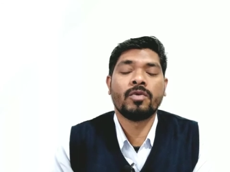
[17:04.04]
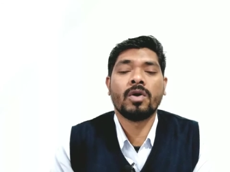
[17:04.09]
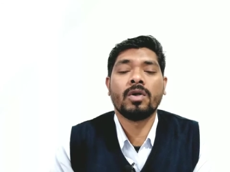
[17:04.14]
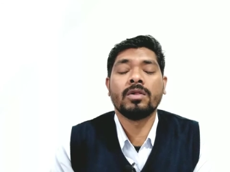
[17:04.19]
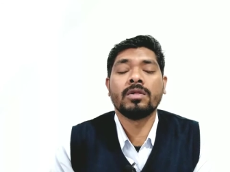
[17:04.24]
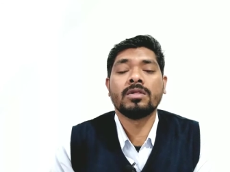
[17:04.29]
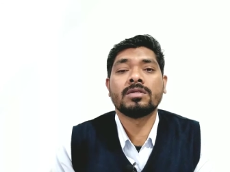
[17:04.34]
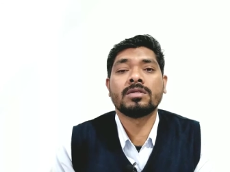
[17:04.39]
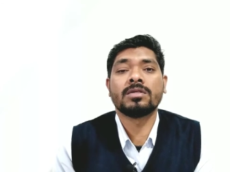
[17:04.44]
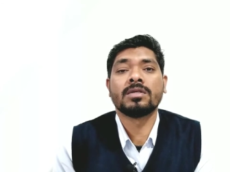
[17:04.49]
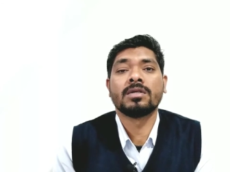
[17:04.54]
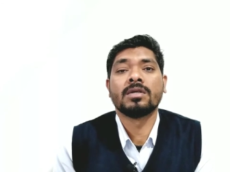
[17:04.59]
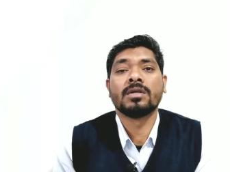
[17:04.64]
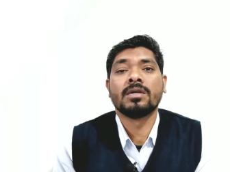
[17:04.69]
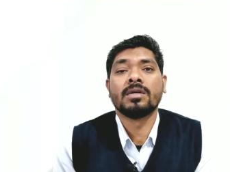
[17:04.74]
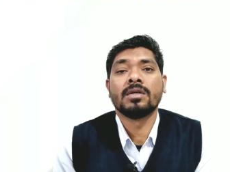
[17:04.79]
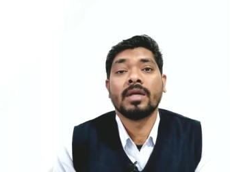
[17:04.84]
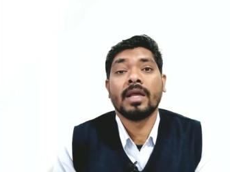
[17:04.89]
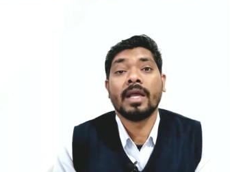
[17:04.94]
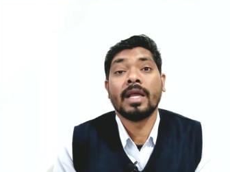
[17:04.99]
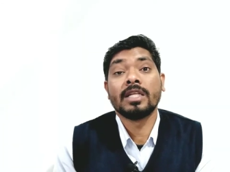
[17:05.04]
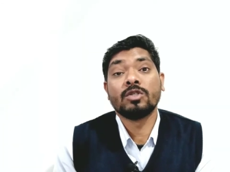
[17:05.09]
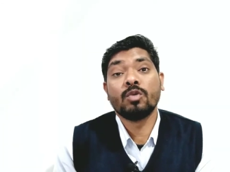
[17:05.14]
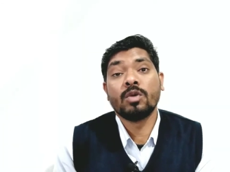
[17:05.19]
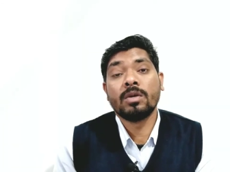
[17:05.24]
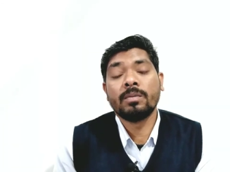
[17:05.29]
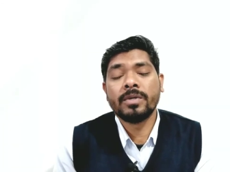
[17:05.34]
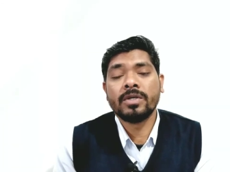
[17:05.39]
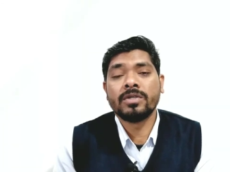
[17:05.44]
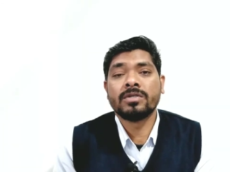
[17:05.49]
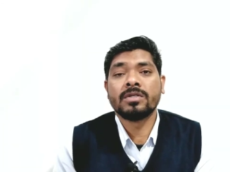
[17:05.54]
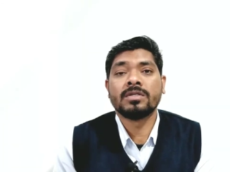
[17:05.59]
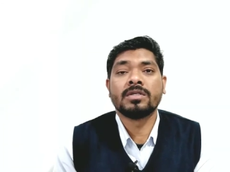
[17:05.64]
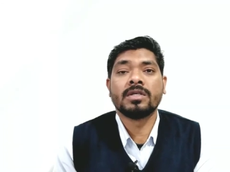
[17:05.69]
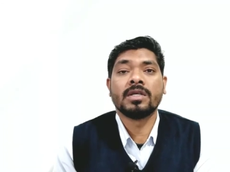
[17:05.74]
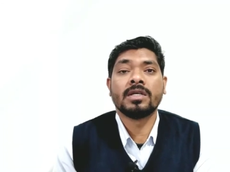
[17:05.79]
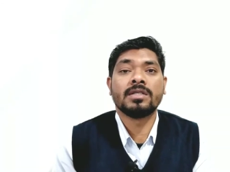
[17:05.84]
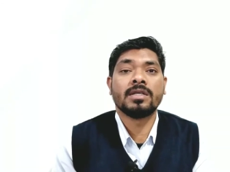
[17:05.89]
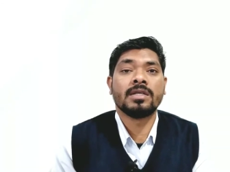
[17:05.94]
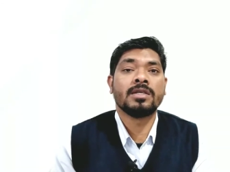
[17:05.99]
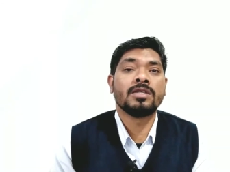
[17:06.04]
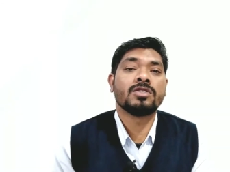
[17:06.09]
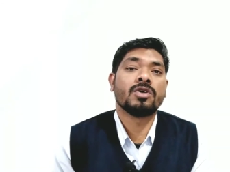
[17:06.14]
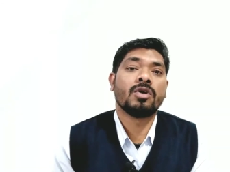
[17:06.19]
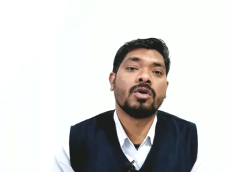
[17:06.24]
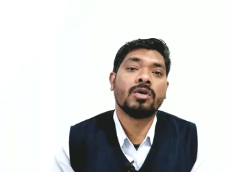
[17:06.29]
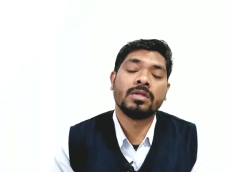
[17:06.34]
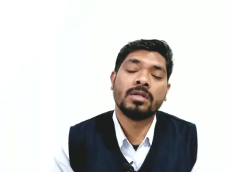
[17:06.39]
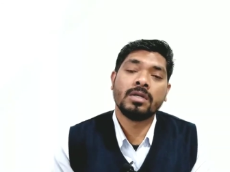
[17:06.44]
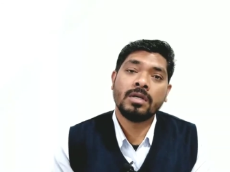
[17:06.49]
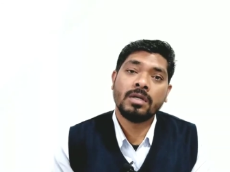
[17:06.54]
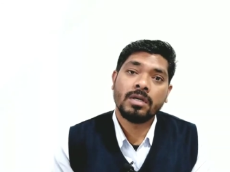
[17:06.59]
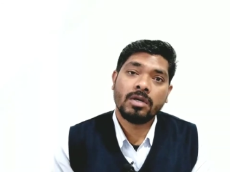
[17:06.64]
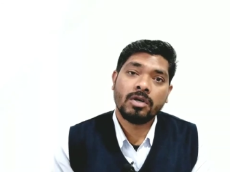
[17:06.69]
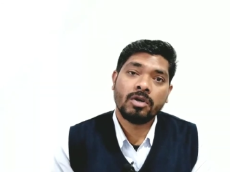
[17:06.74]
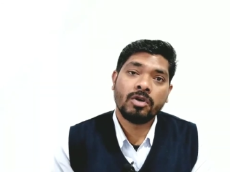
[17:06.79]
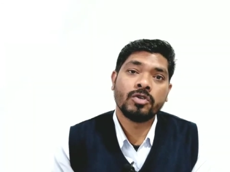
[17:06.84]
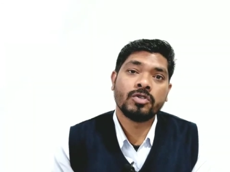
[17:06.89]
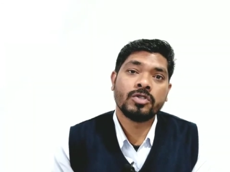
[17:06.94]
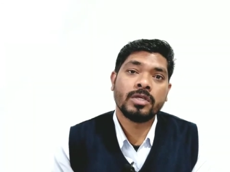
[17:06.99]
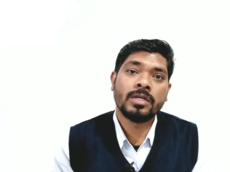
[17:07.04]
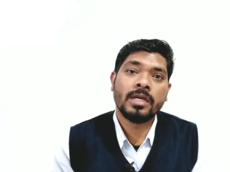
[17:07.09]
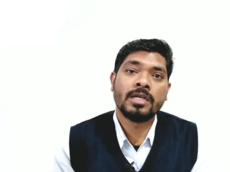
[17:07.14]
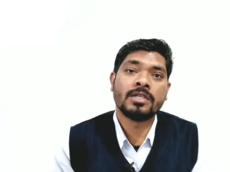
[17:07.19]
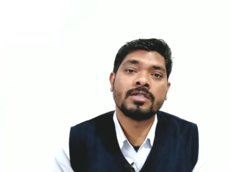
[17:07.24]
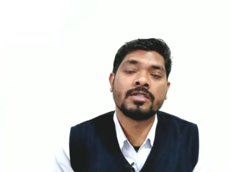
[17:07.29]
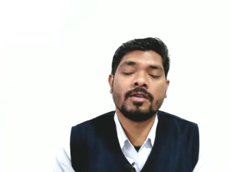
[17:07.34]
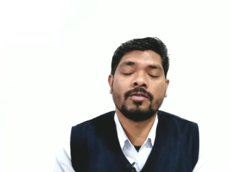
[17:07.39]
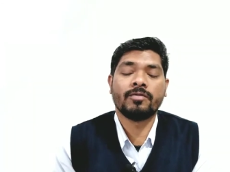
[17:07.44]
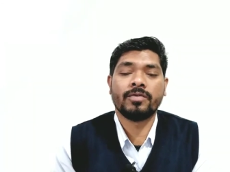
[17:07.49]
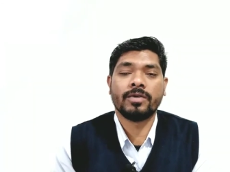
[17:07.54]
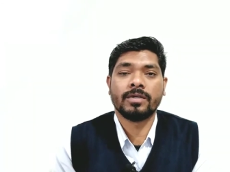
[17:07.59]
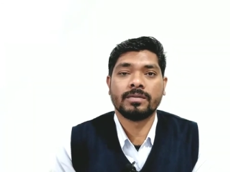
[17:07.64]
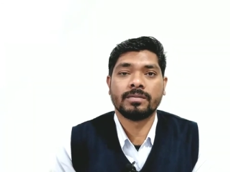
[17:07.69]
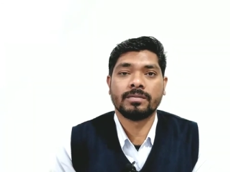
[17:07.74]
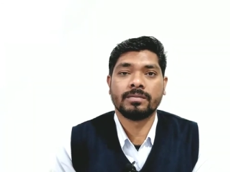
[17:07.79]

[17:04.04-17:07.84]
falls 81 percentage is on the ocean itself.